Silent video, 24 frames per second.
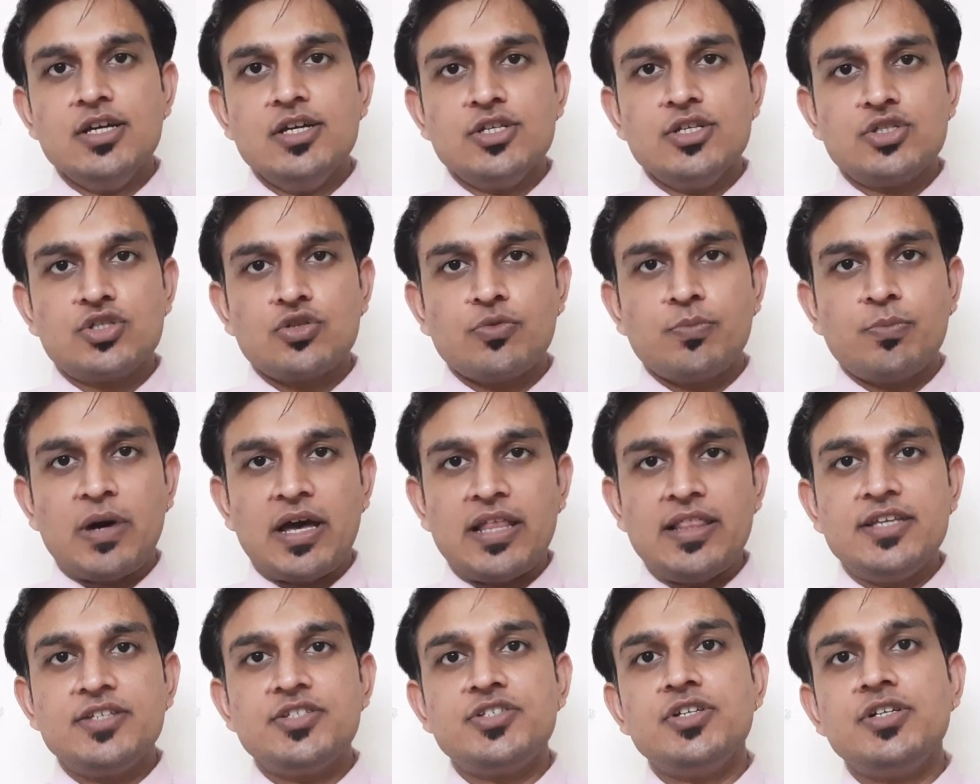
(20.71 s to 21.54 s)
So
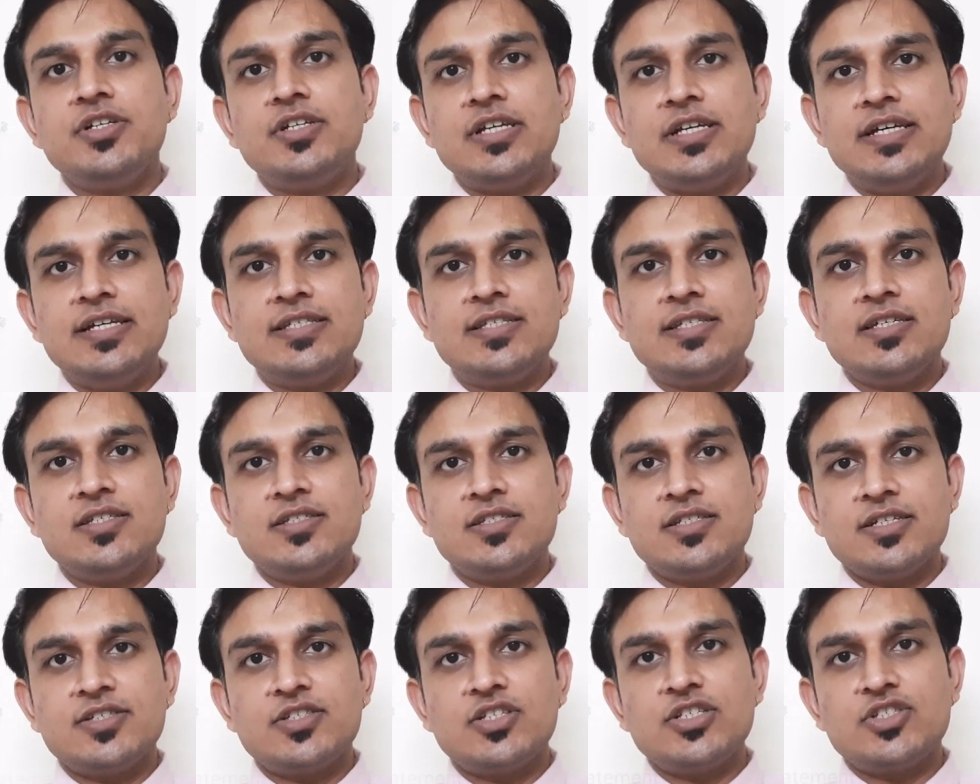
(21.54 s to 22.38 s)
balance sheet is
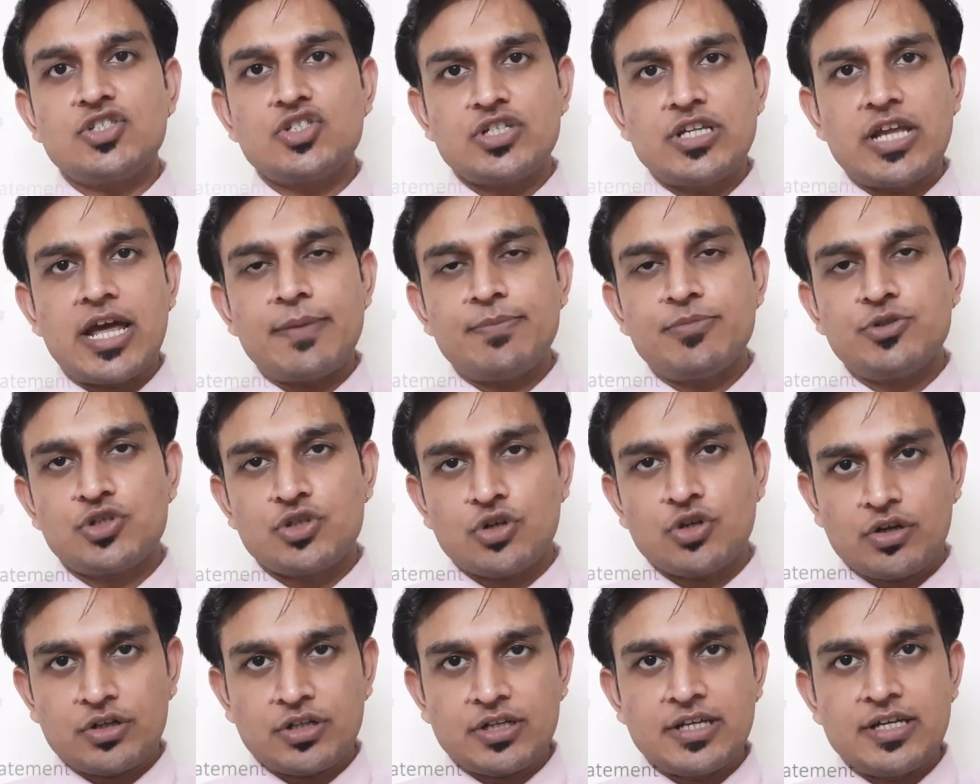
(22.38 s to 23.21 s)
just a
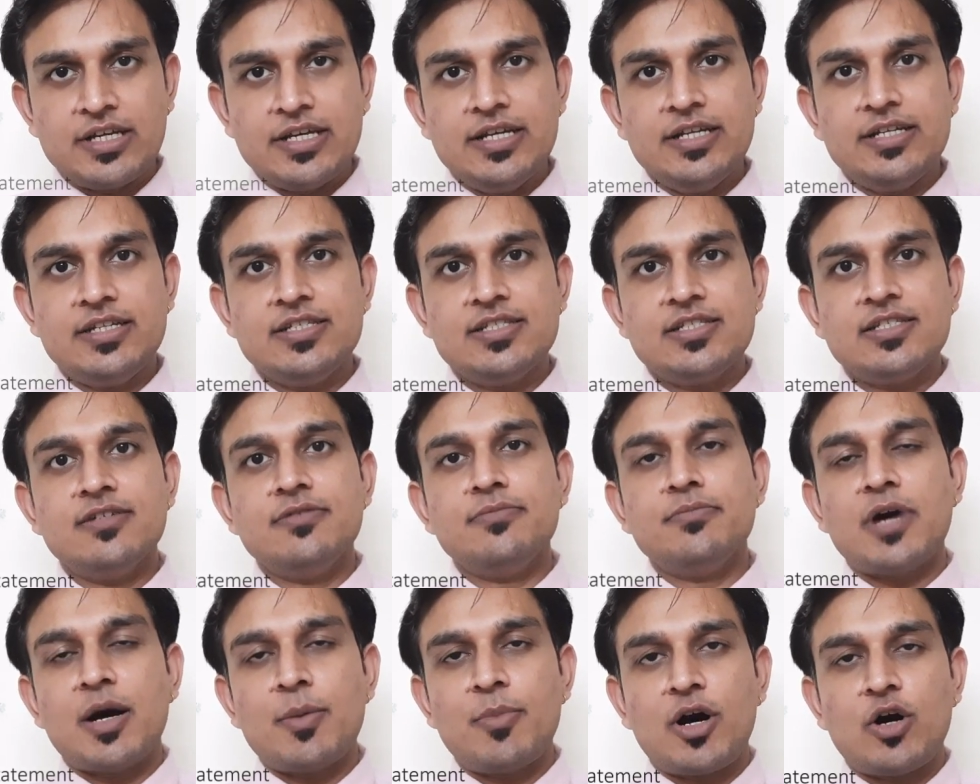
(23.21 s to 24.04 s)
snapshot. It is
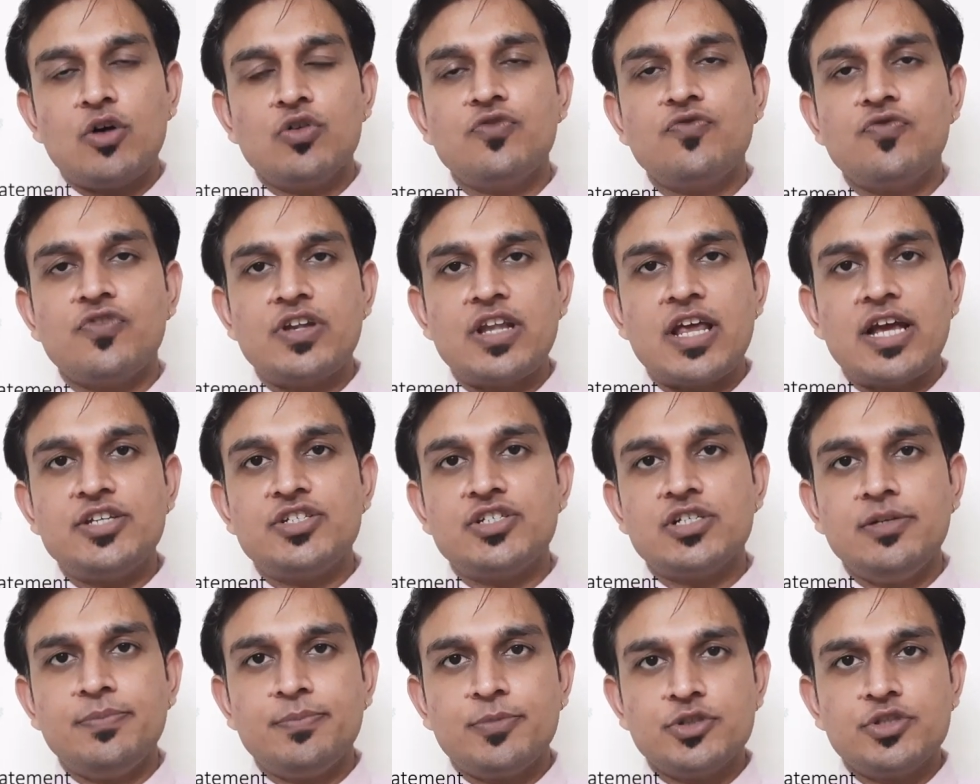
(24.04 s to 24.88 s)
about
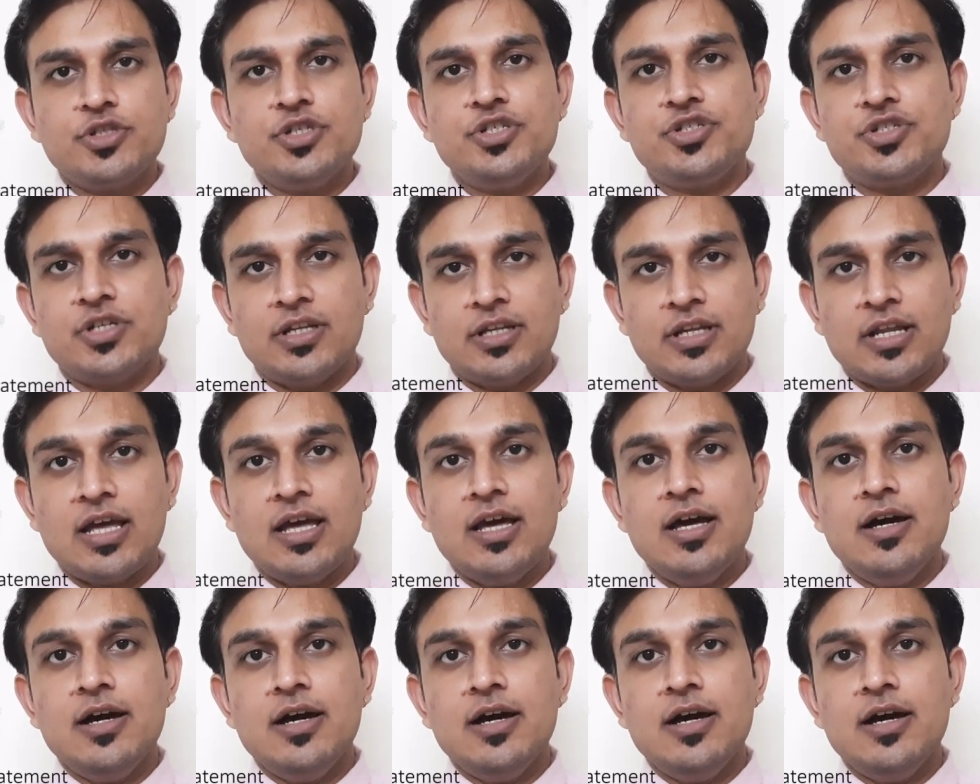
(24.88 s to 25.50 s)
financial position,